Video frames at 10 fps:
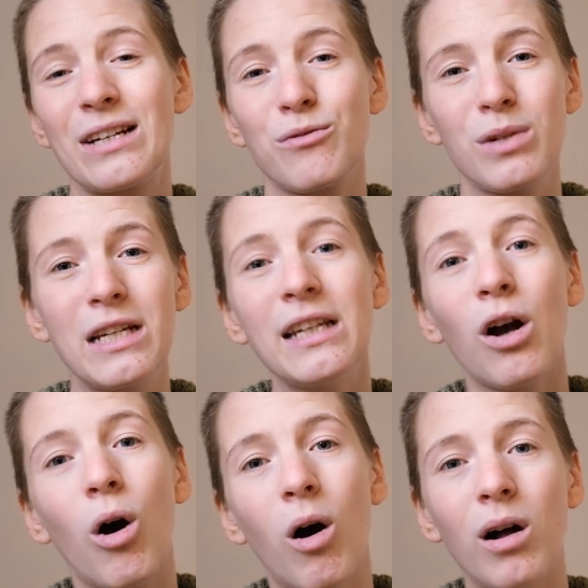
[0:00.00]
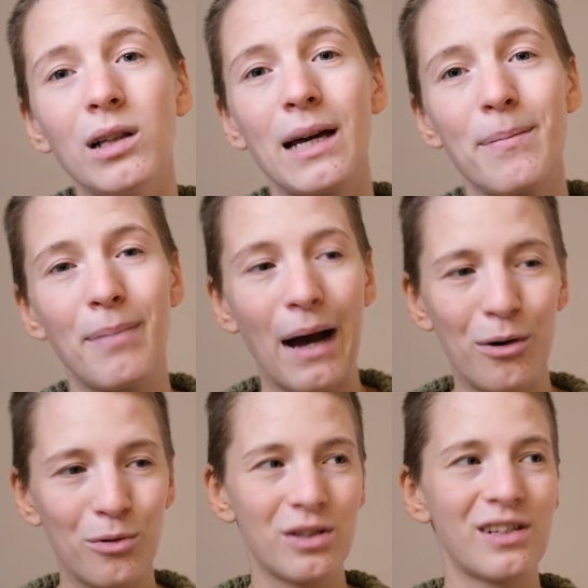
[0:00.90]
really all
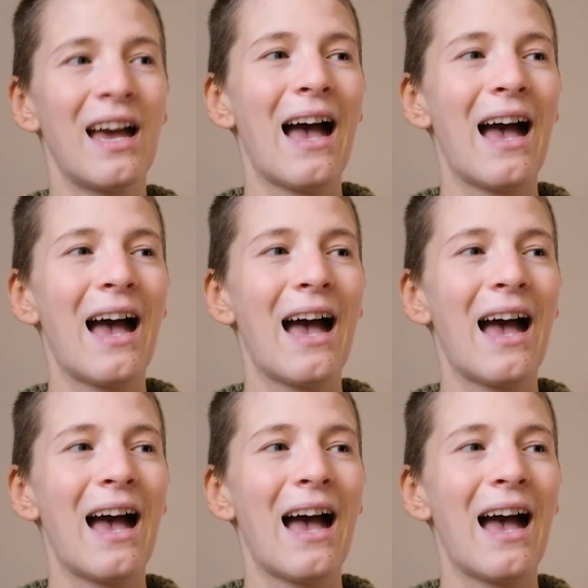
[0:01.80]
about